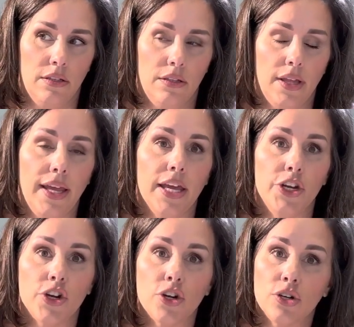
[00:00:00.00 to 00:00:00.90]
like
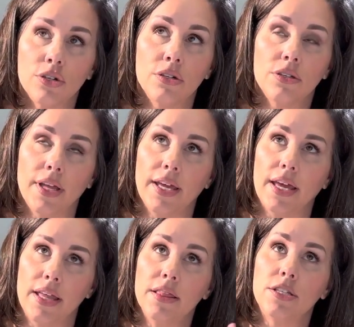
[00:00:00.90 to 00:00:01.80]

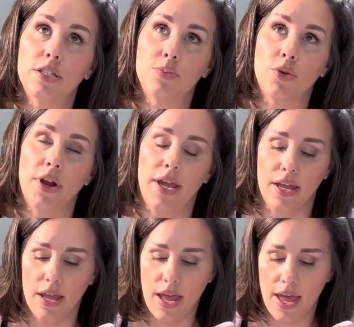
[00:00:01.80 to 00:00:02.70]
in the
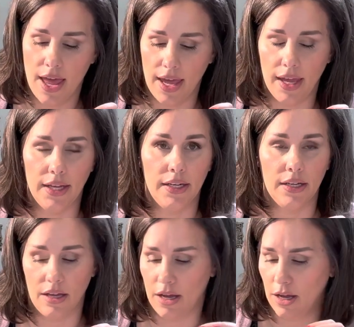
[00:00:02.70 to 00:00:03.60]
spring,
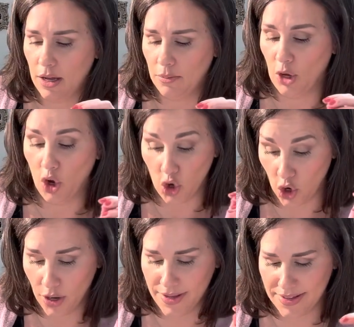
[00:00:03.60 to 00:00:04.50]
and
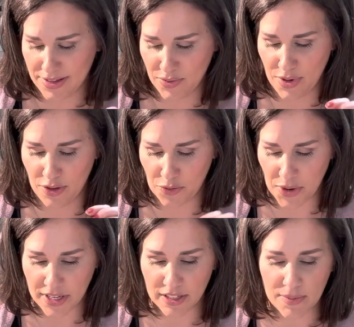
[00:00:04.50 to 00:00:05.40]
we
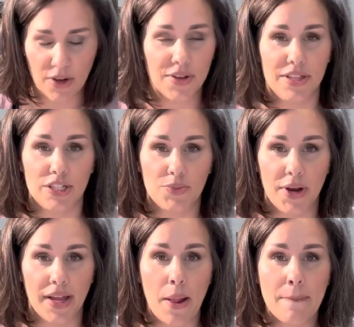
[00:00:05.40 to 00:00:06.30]
sprinkled them out in the
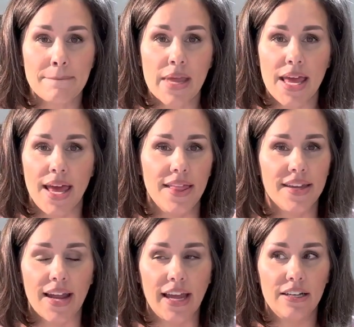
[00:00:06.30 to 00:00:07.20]
spring, and
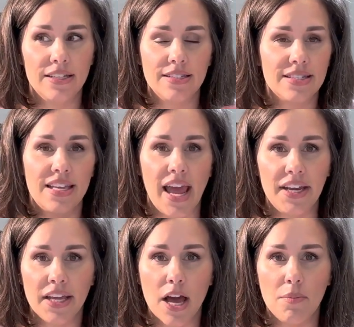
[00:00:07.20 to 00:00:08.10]
then I didn't see
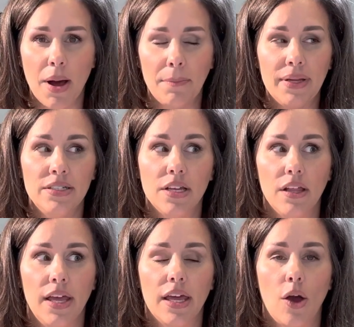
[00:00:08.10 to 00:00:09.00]
any come up until
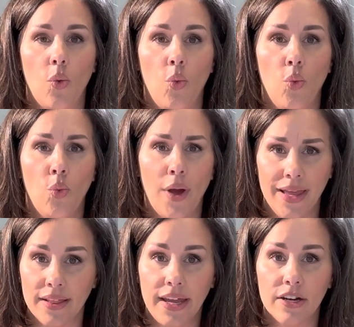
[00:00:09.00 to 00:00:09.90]
like
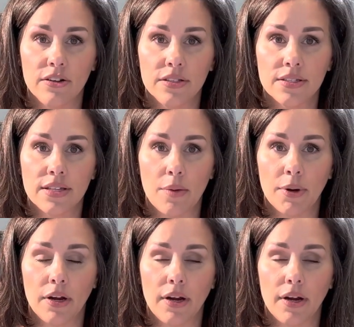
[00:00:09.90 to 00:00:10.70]
way later in the summer,